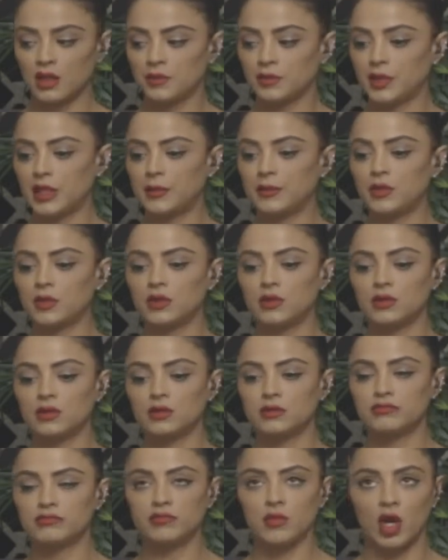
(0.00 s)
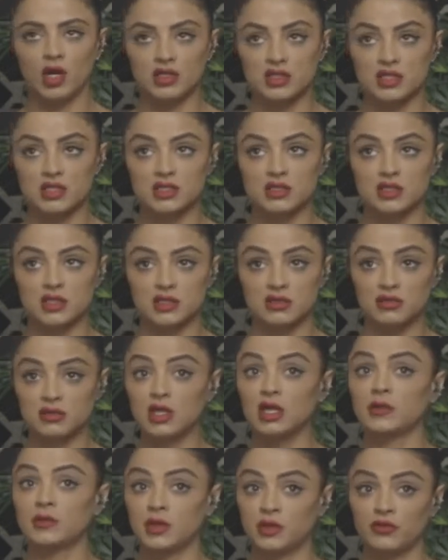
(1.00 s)
people are still
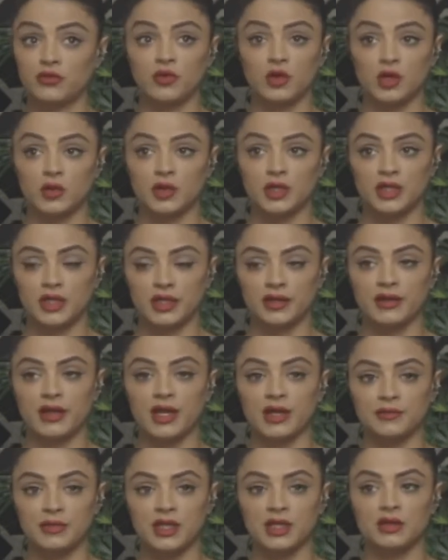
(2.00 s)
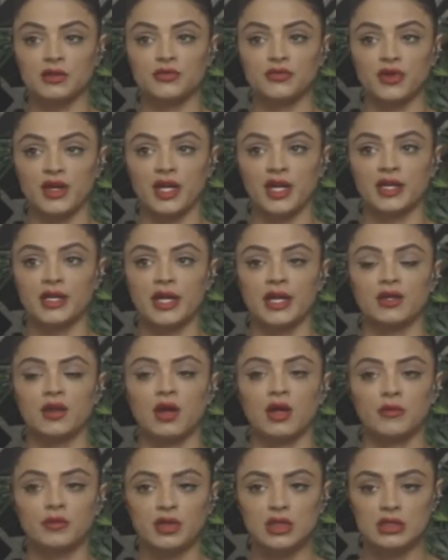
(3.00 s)
coming forward and not being afraid and
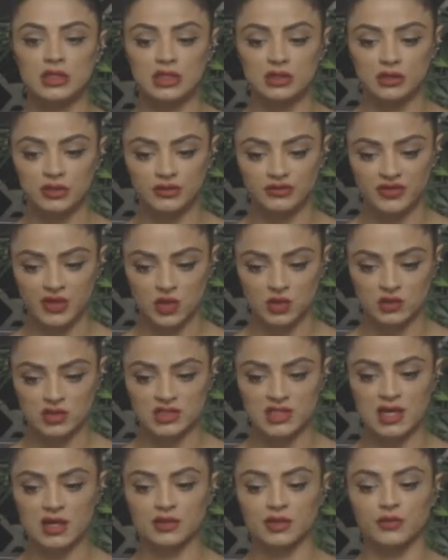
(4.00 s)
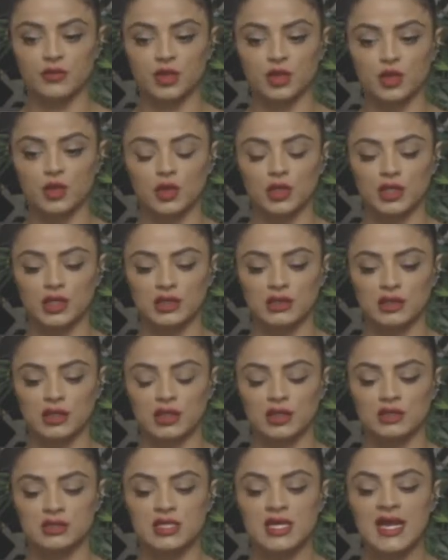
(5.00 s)
are pulling their phones out and recording
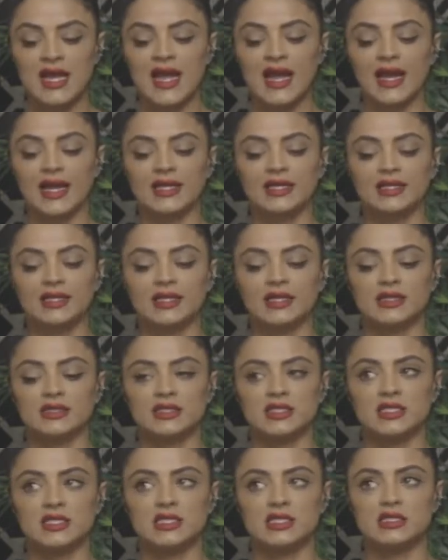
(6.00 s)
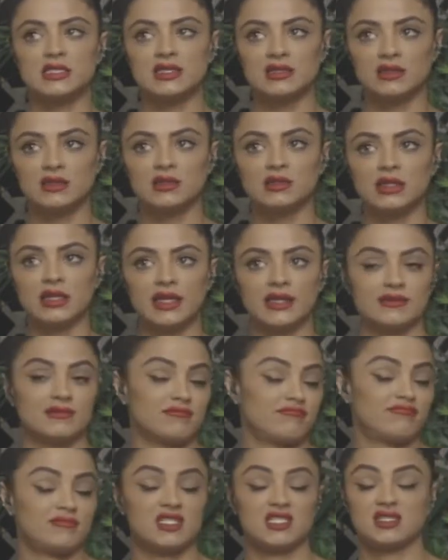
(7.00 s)
things, and yet still it
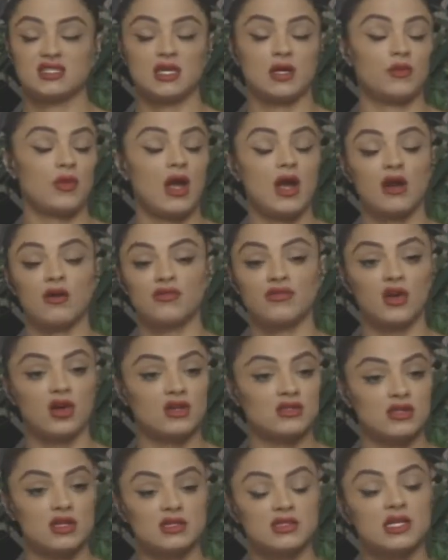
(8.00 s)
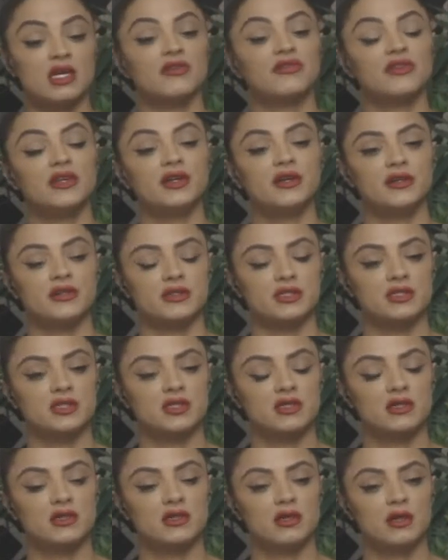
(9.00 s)
somehow falls on deaf ears?
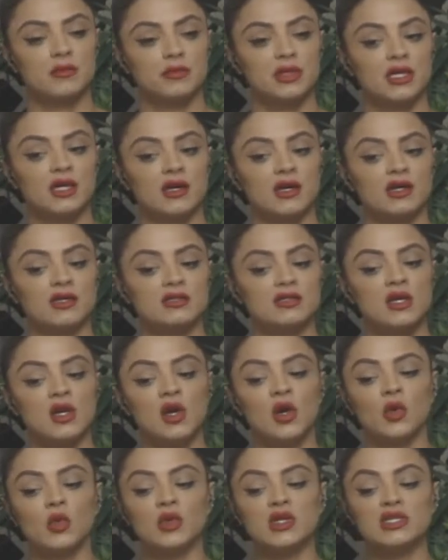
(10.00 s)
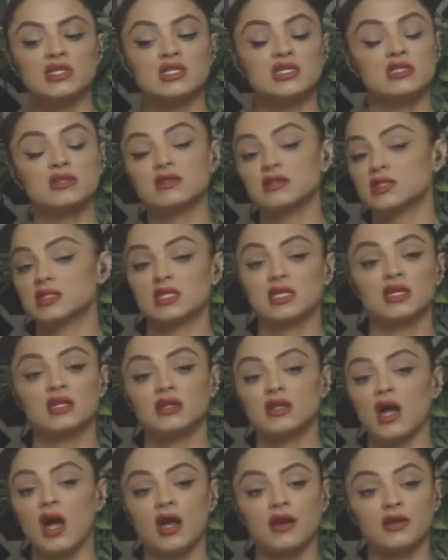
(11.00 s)
Because we still see a
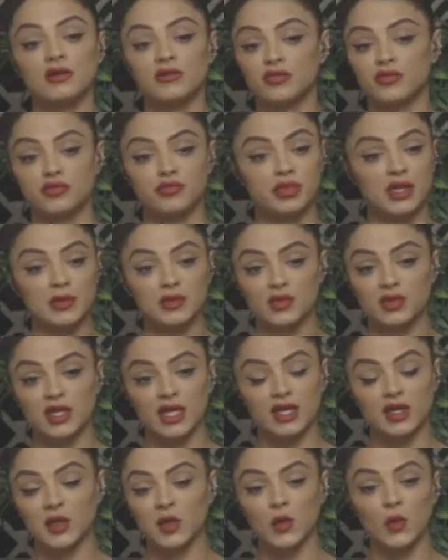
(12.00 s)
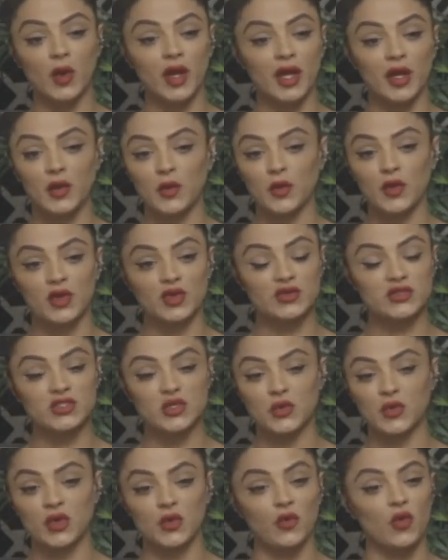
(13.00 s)
lot of people getting away with
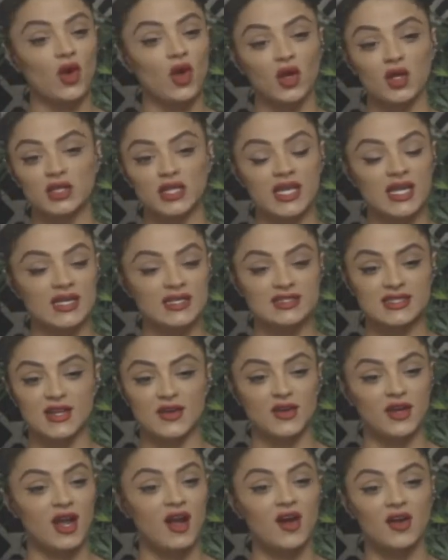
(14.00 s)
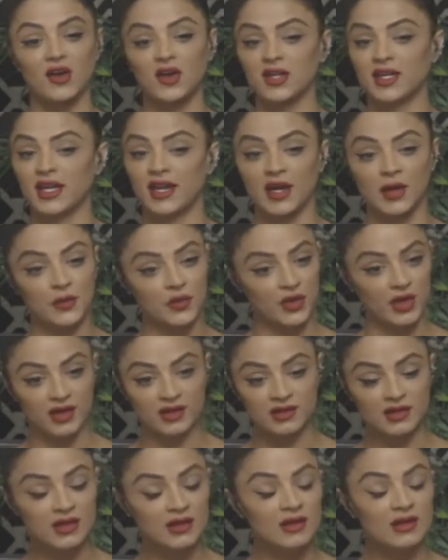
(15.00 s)
doing wrong things that are caught on
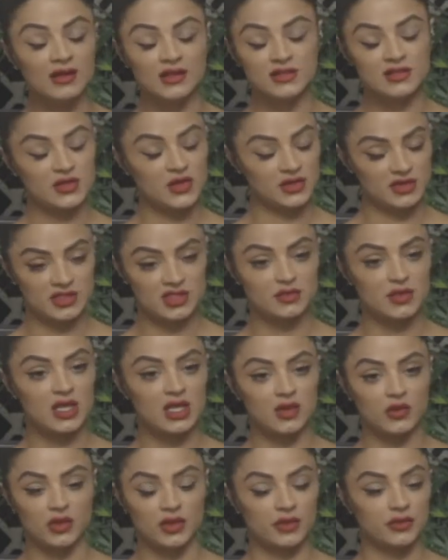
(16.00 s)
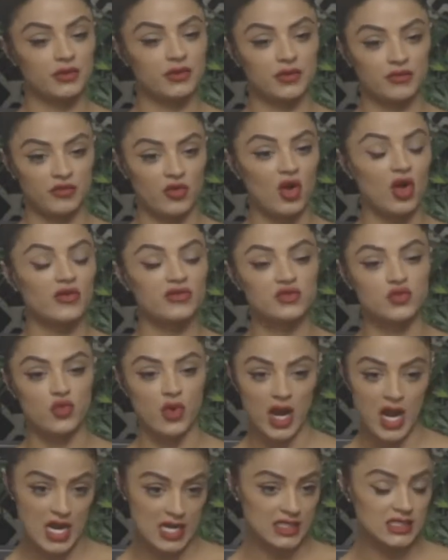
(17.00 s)
camera, so to speak, when it involves
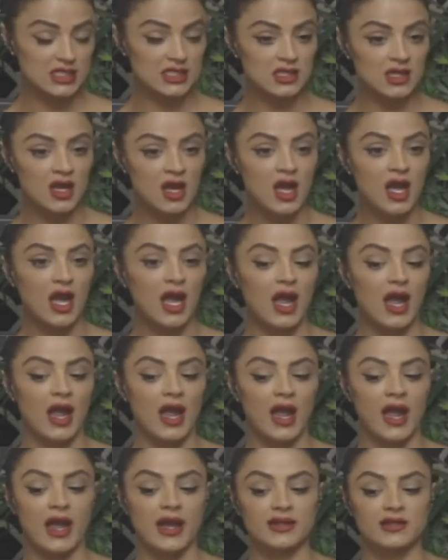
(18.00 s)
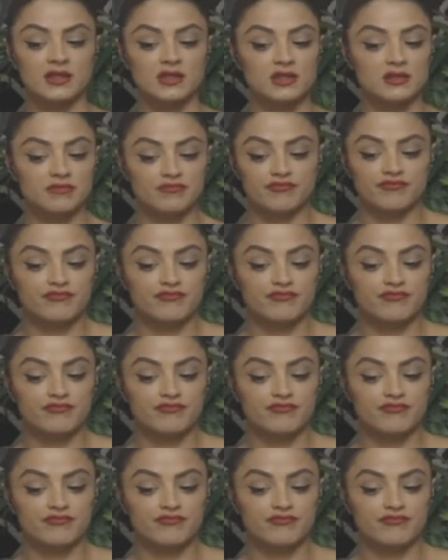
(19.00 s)
race. And